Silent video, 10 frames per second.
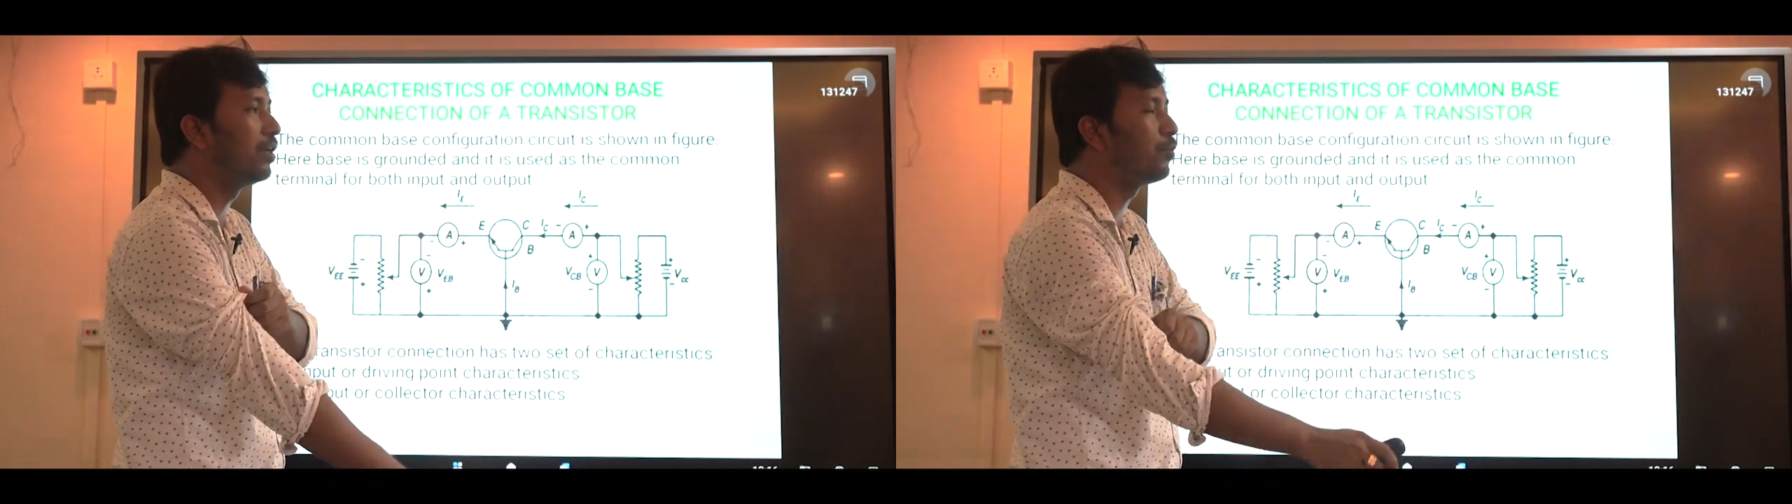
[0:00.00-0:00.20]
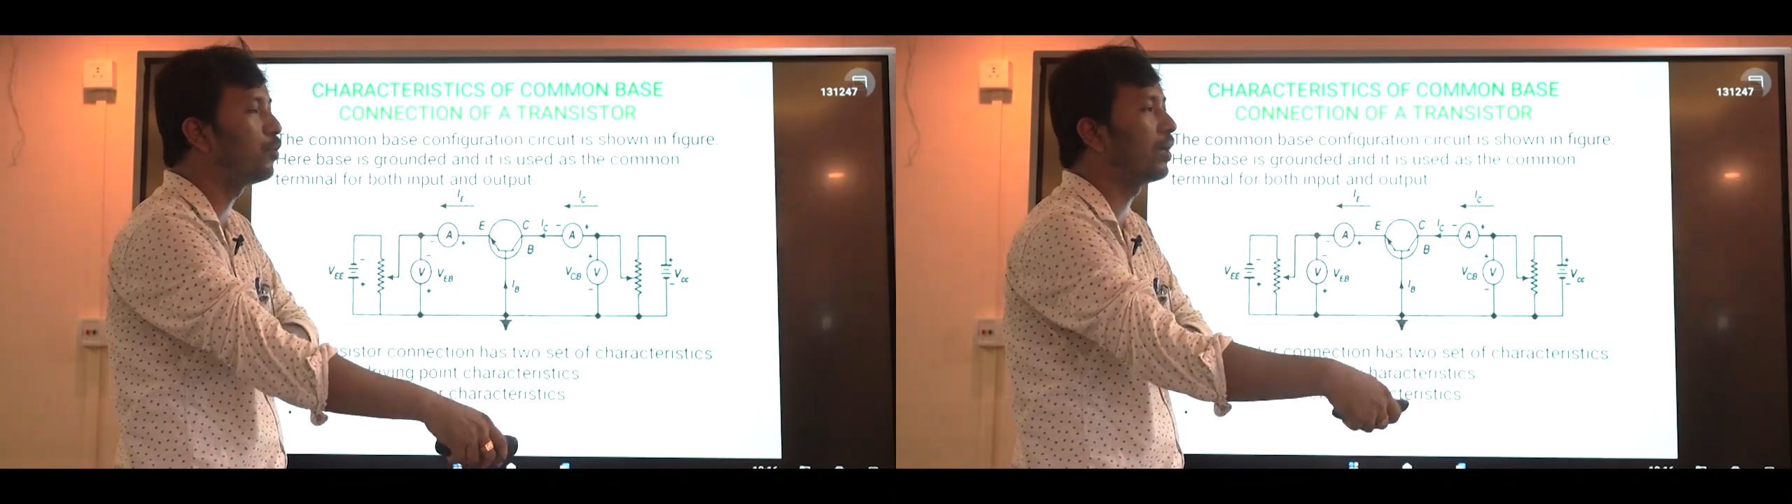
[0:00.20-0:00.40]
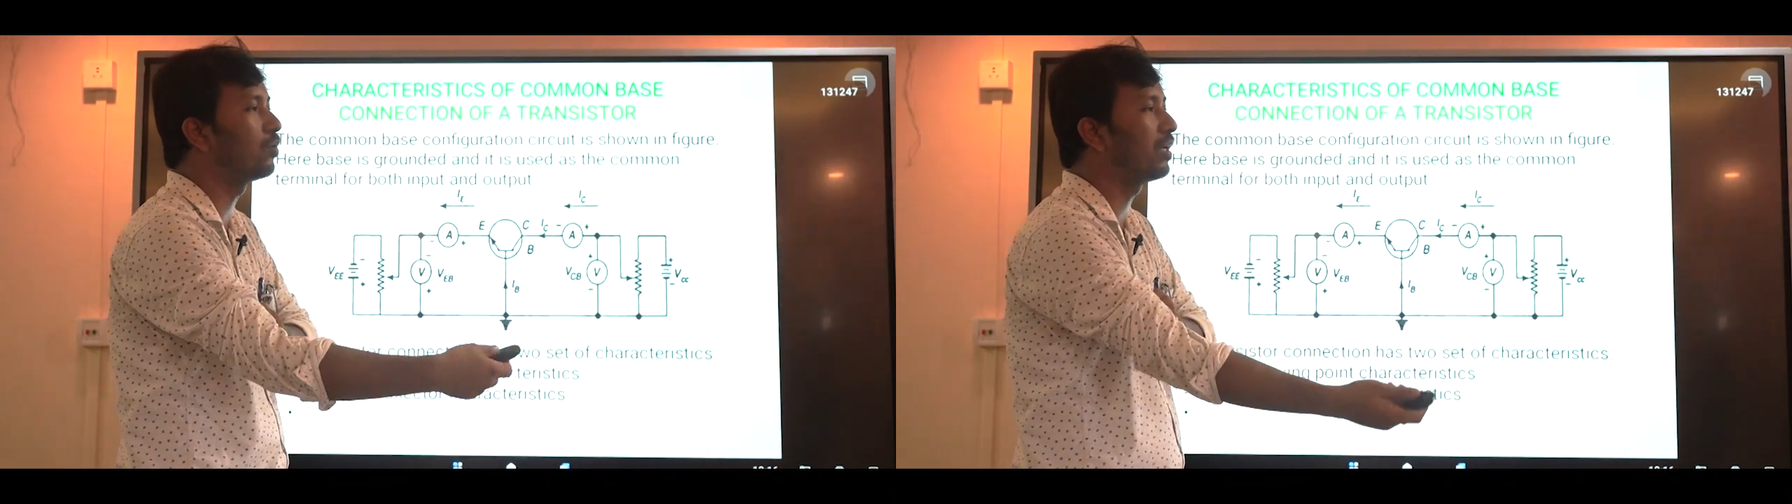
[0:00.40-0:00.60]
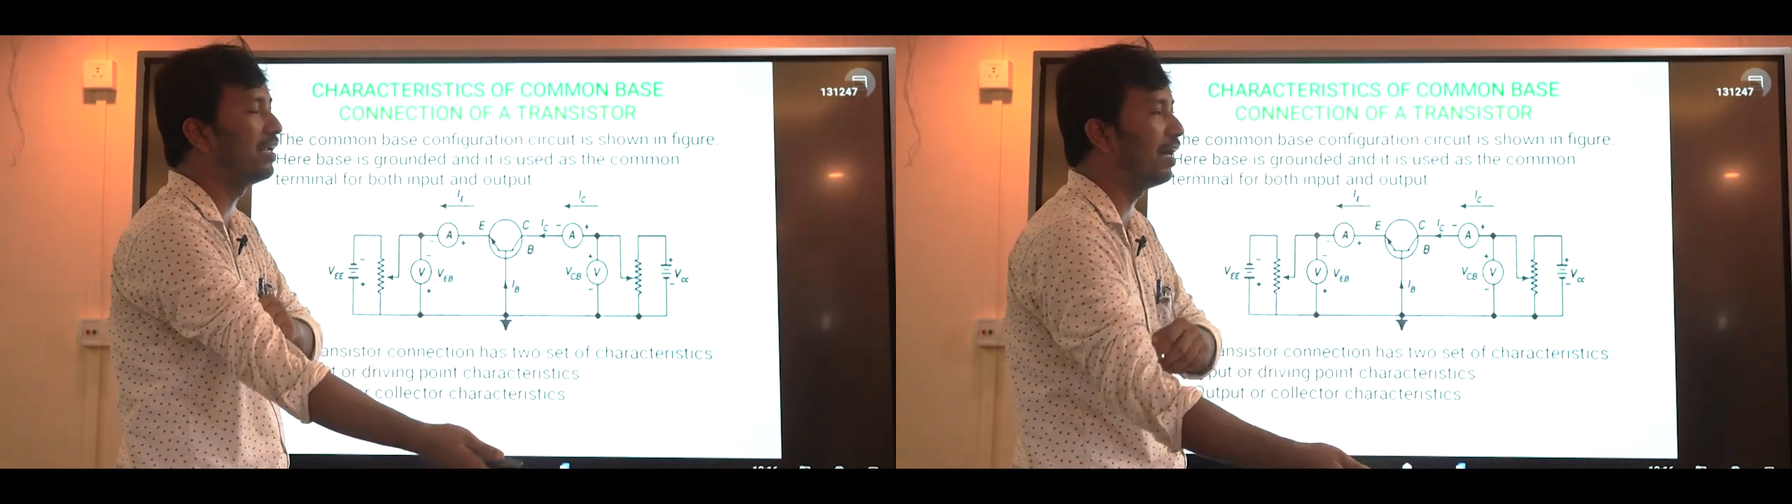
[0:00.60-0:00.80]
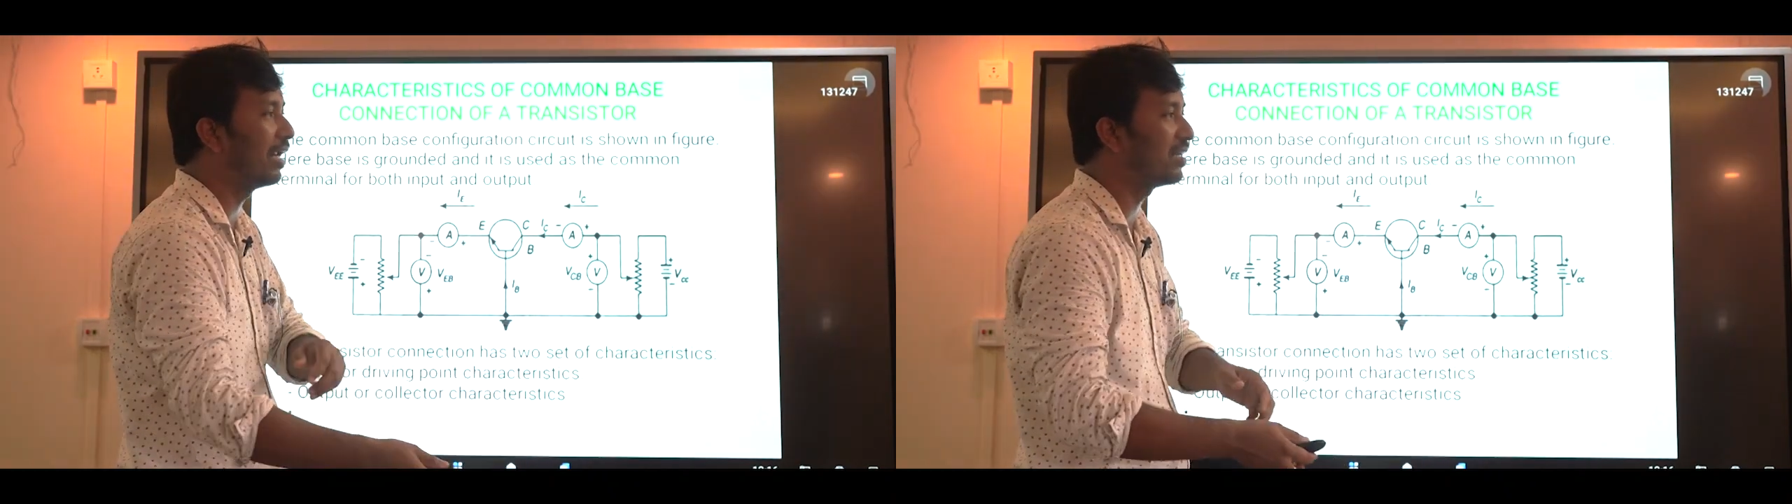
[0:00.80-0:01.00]
if we want
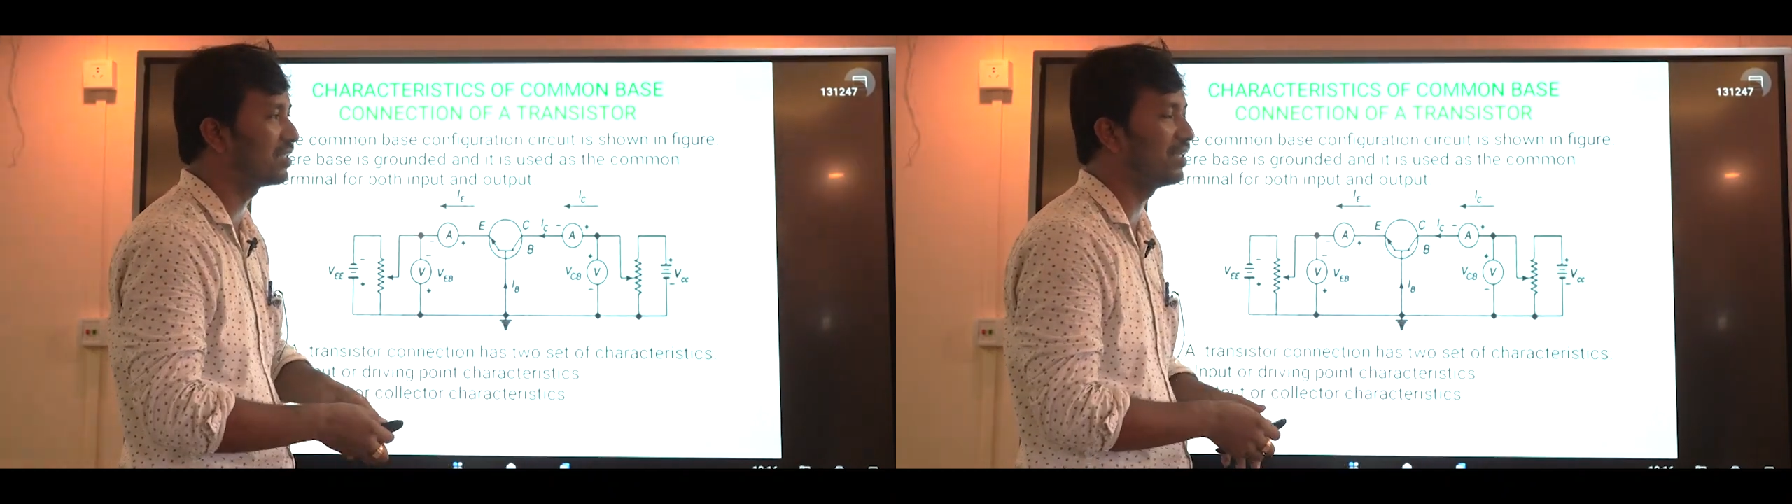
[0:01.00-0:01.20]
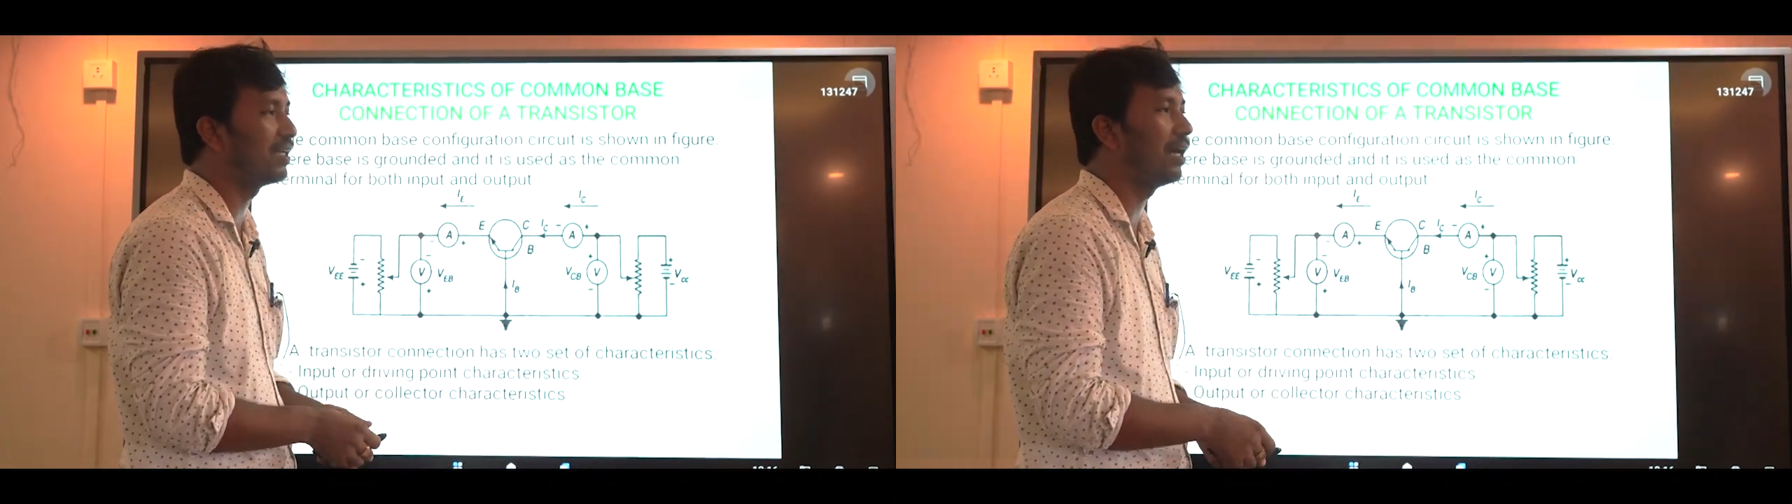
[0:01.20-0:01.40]
to understand